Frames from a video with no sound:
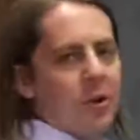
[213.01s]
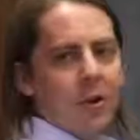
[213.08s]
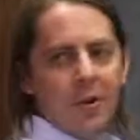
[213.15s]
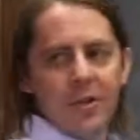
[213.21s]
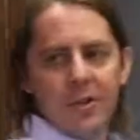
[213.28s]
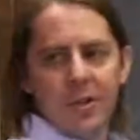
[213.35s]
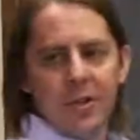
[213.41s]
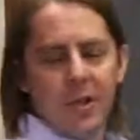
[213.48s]

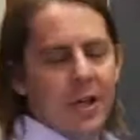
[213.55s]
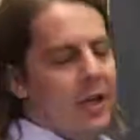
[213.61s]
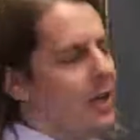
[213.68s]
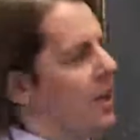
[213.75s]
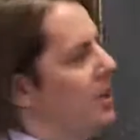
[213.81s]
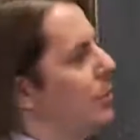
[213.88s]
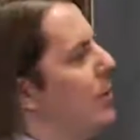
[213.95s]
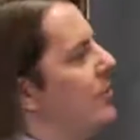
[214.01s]
charge.
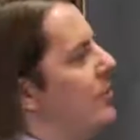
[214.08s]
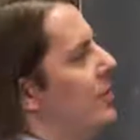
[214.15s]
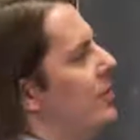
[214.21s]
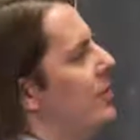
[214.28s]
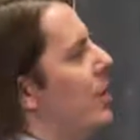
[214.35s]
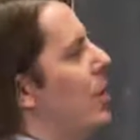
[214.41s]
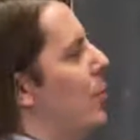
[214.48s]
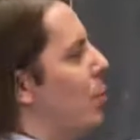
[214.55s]
And the reason
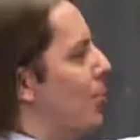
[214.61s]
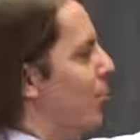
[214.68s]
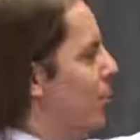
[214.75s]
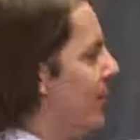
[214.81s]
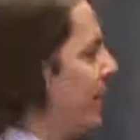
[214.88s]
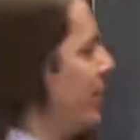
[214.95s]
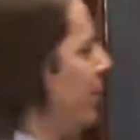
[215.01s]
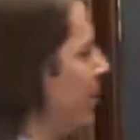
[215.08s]
is we're
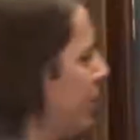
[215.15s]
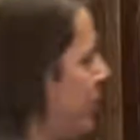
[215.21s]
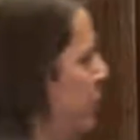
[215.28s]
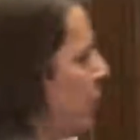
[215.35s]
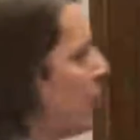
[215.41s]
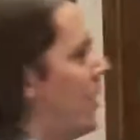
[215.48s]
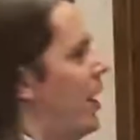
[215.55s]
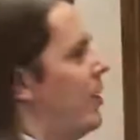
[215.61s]
moving little
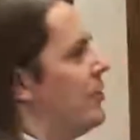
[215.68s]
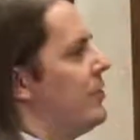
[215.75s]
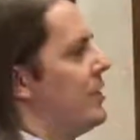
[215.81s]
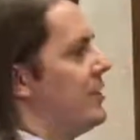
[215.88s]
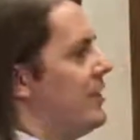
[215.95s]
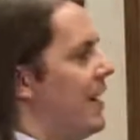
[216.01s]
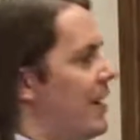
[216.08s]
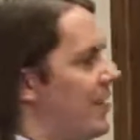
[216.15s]
q around to
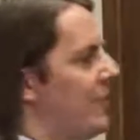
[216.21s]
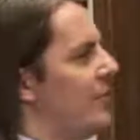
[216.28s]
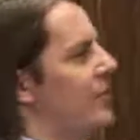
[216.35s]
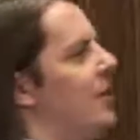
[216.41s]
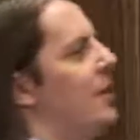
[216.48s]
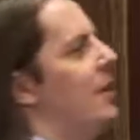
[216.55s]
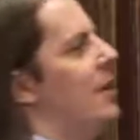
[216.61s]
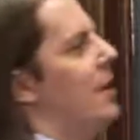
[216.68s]
test